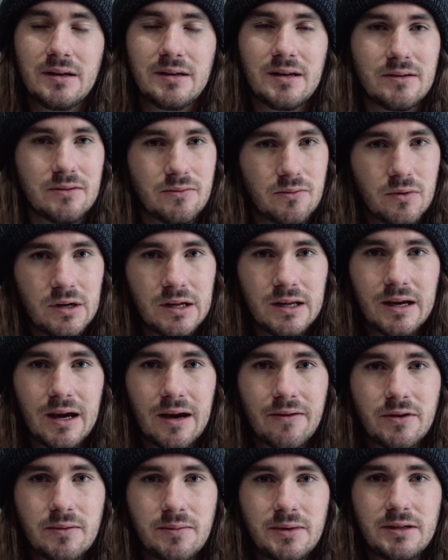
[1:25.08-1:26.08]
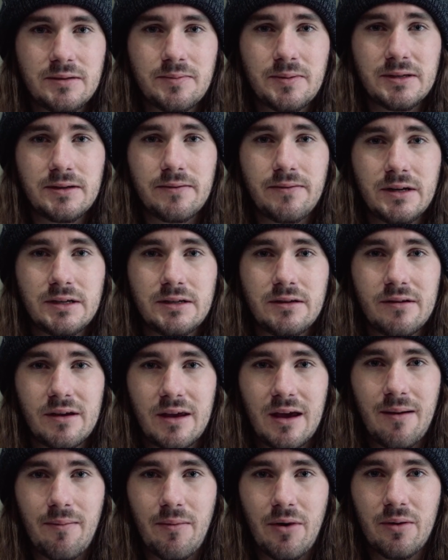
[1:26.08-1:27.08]
Doesn't really have to be specific to your
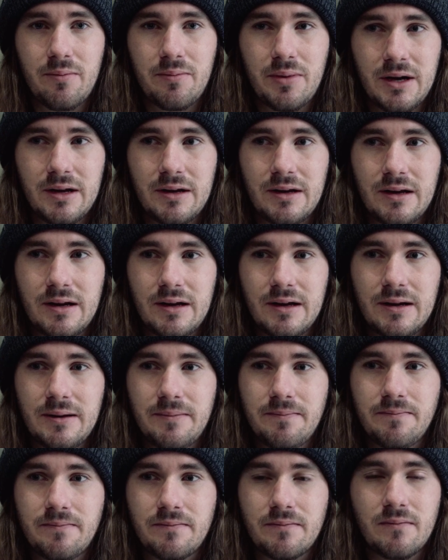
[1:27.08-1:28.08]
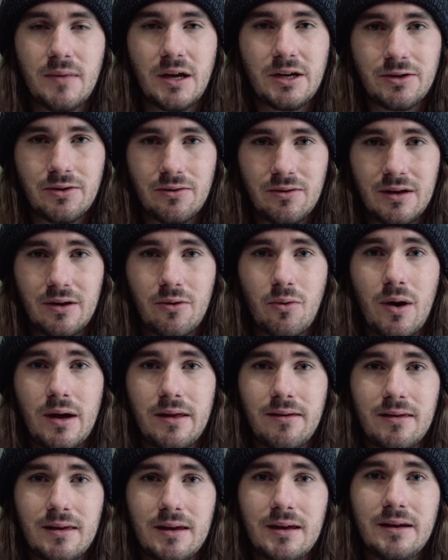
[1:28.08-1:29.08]
camera, but make sure they're
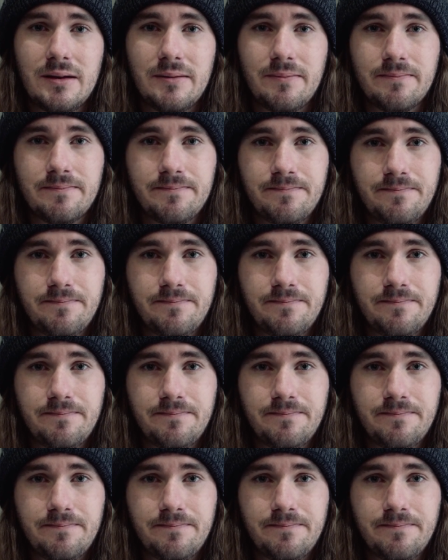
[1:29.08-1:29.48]
quite thin.